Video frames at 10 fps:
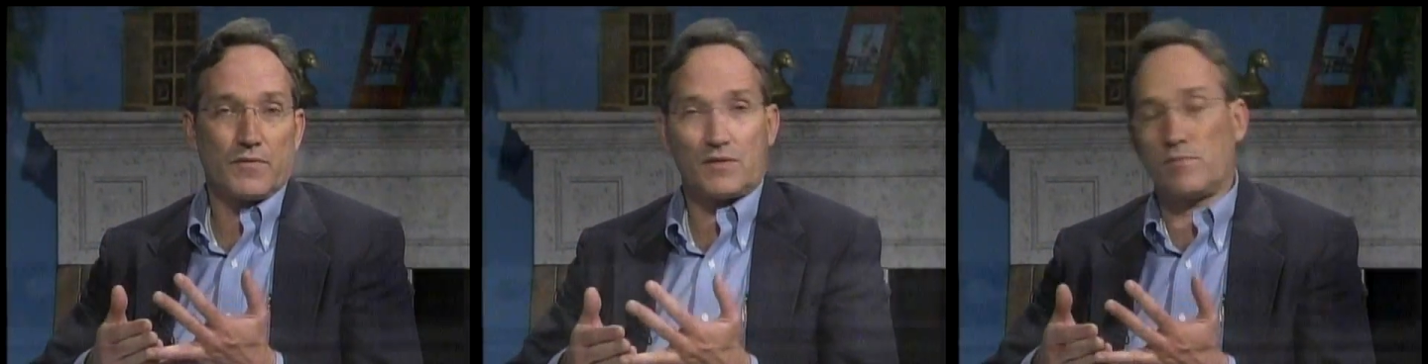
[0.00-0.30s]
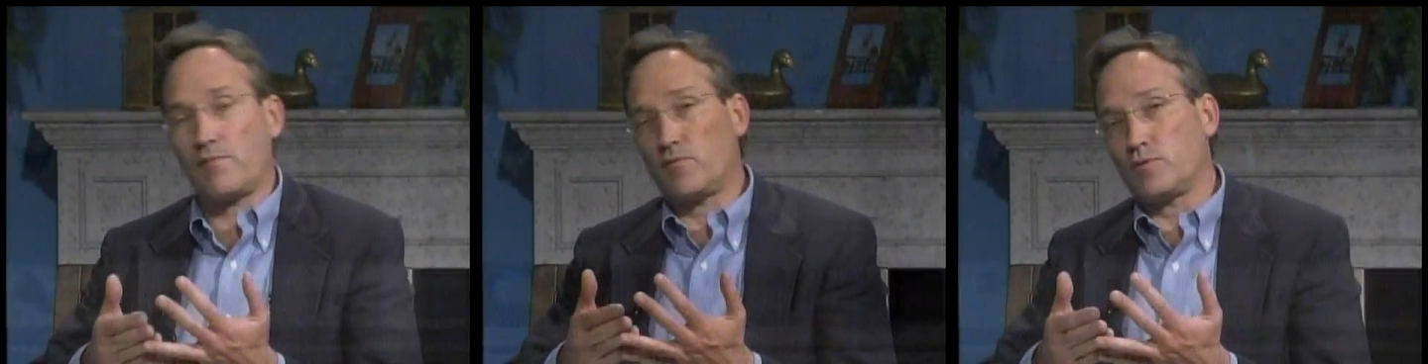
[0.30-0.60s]
Some
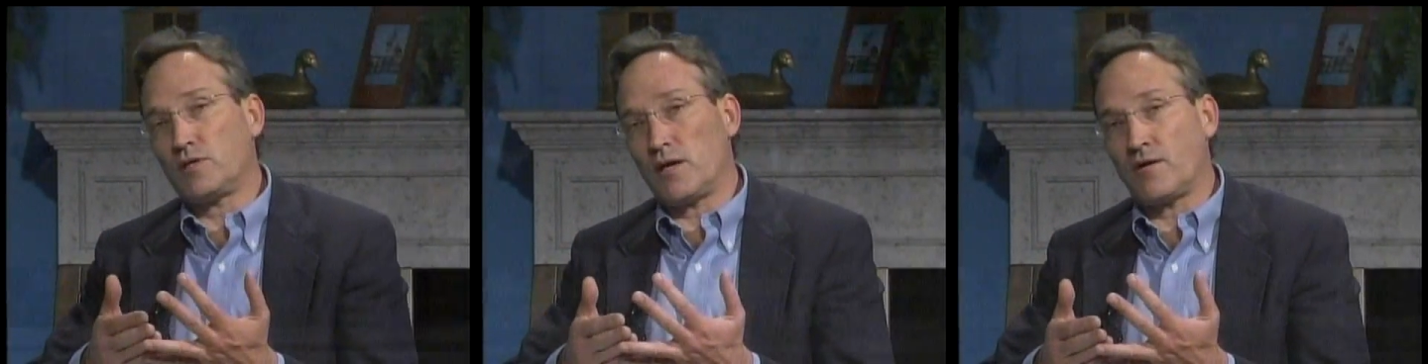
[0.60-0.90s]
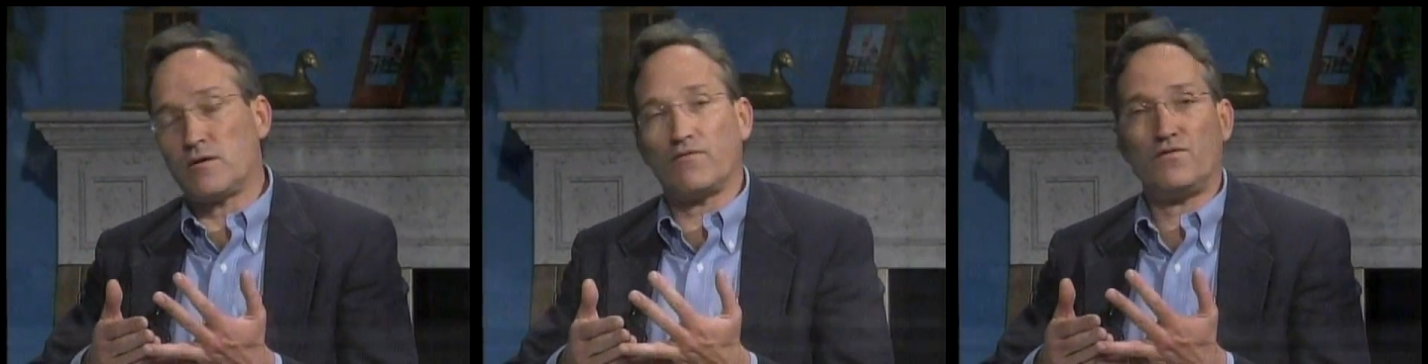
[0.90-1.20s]
of them are
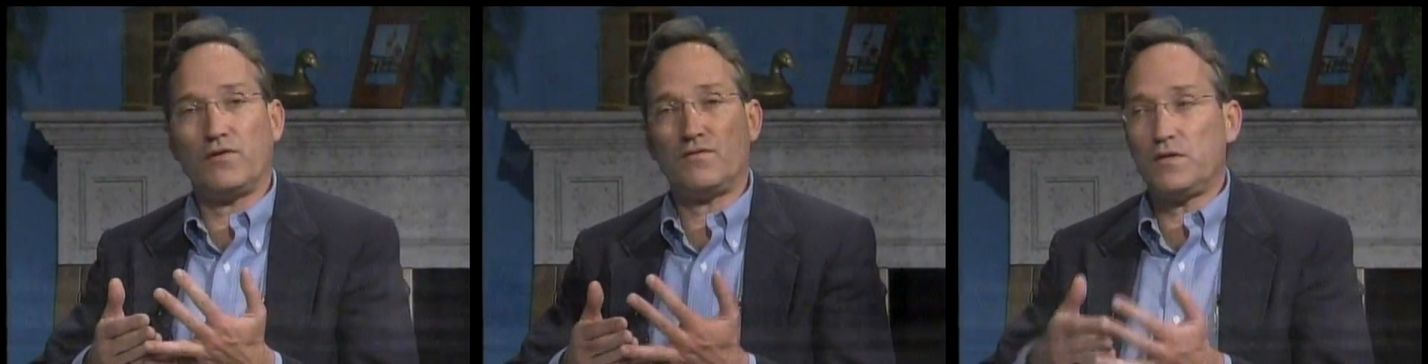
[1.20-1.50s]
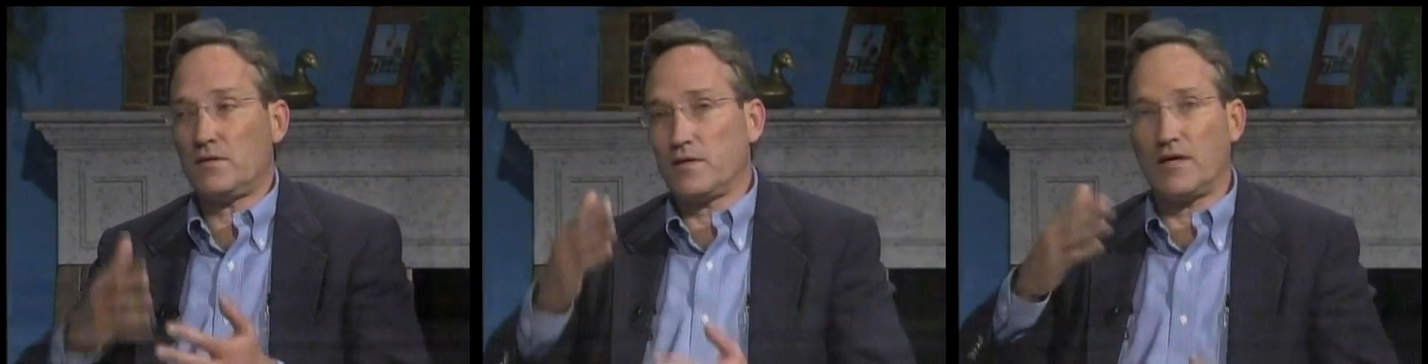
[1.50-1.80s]
retiring at
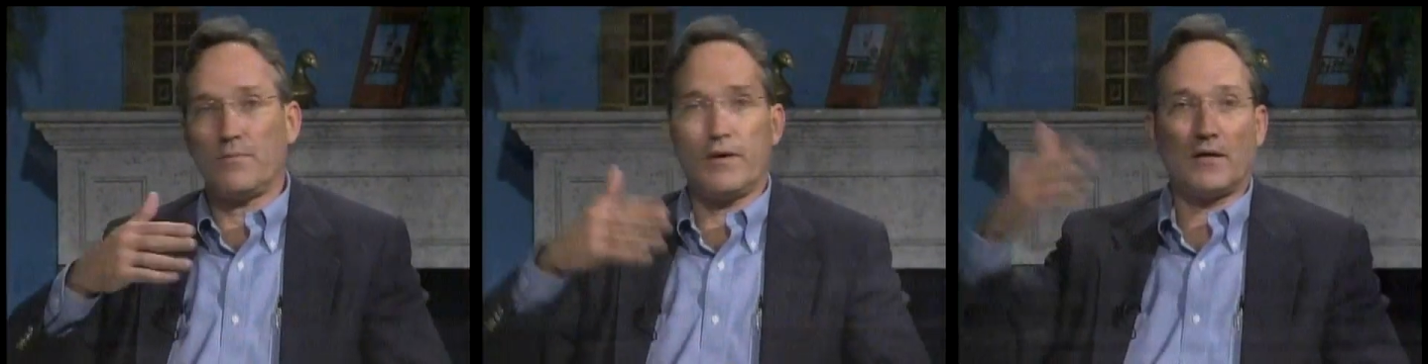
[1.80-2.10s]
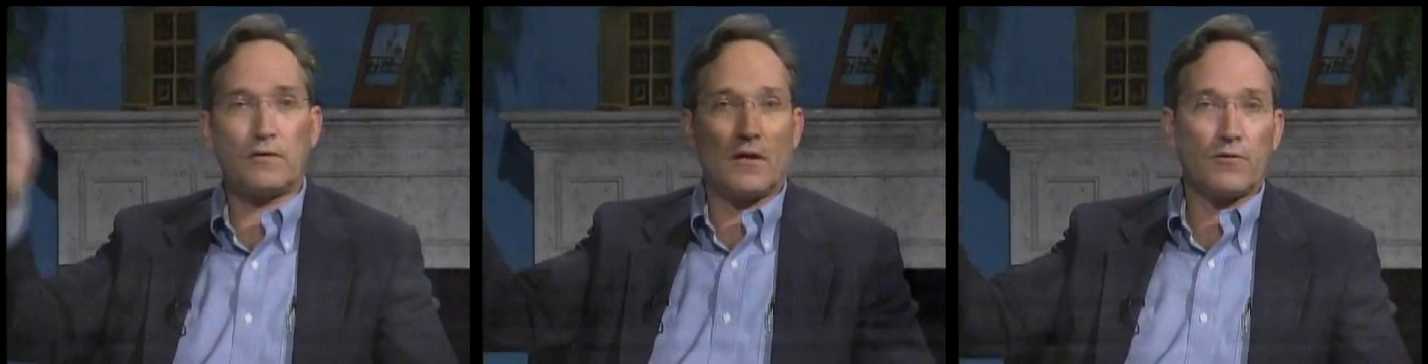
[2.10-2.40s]
50 and get
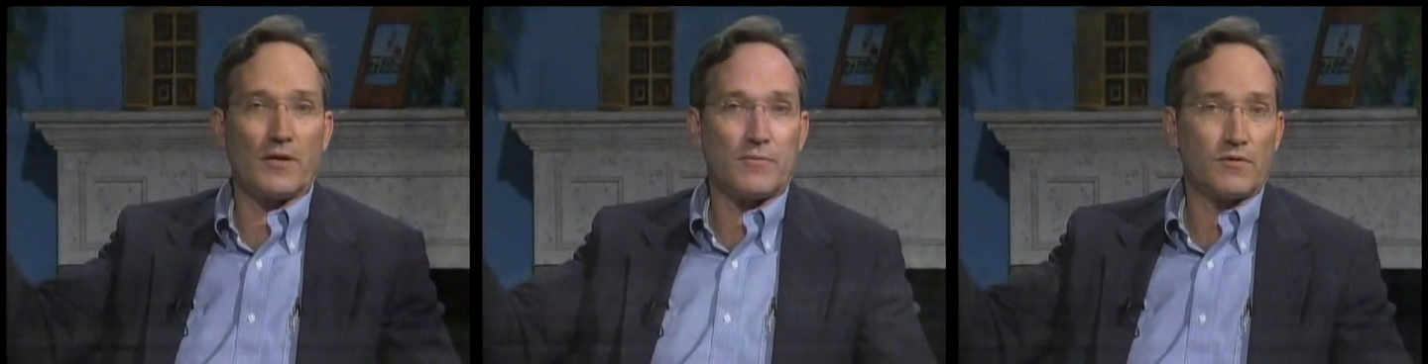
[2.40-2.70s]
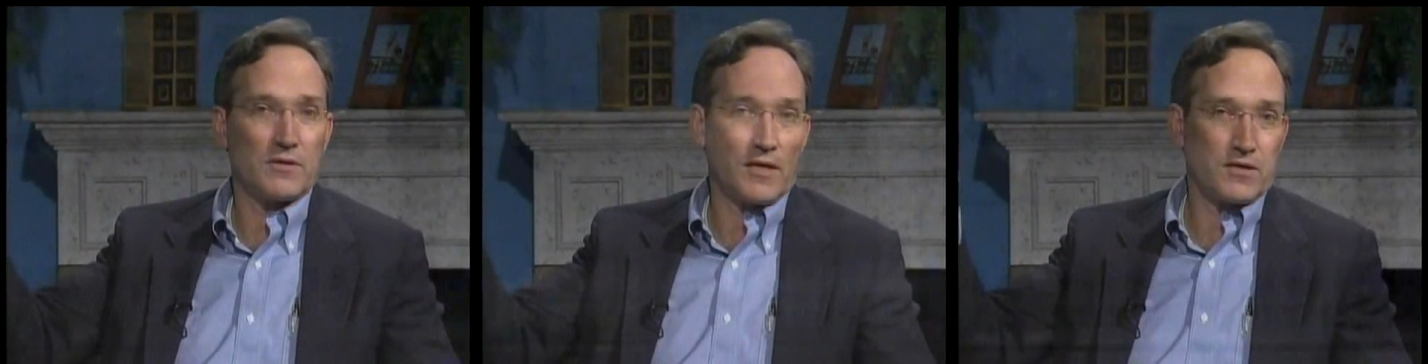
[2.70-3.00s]
medical all the way up to
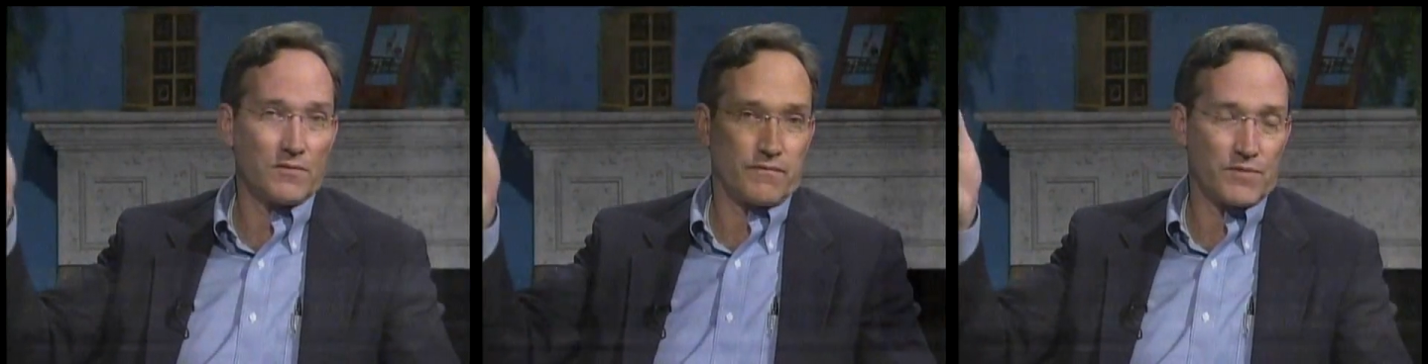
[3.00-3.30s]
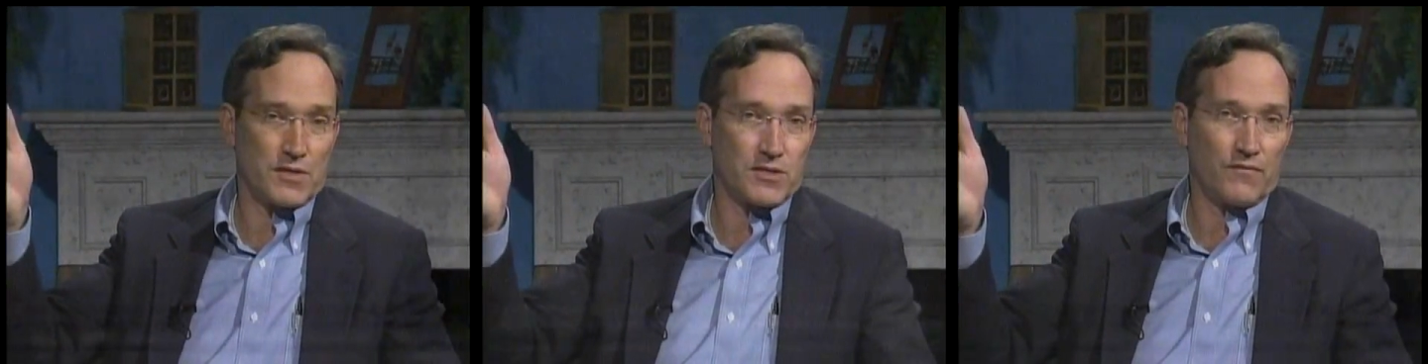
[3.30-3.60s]
the age of
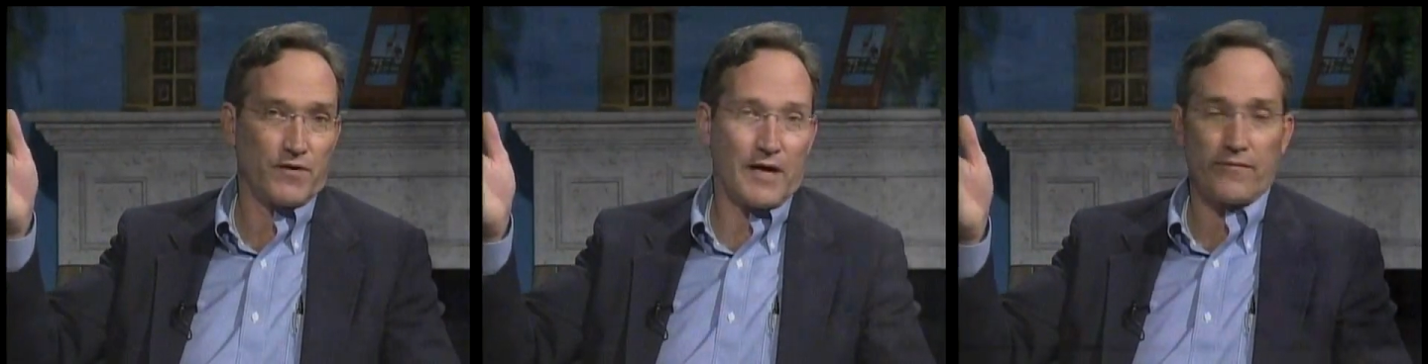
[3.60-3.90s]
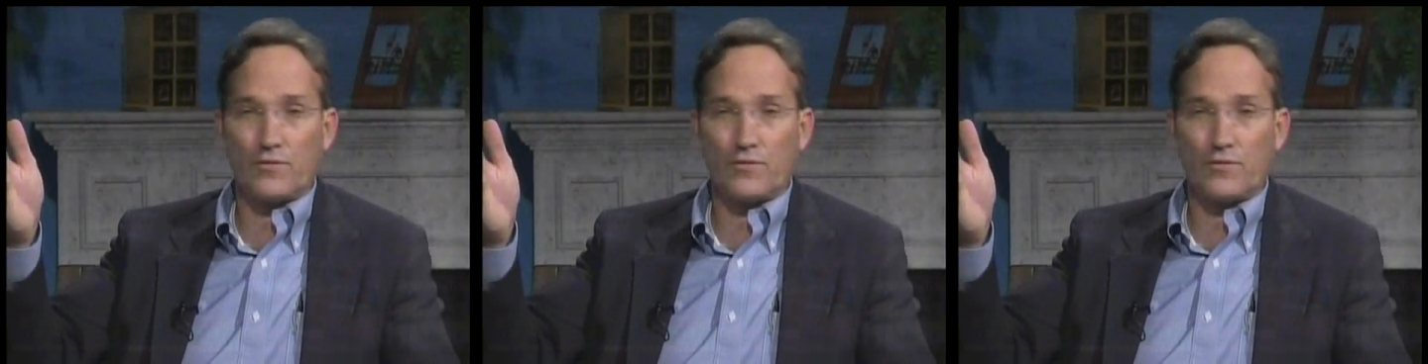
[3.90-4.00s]
65,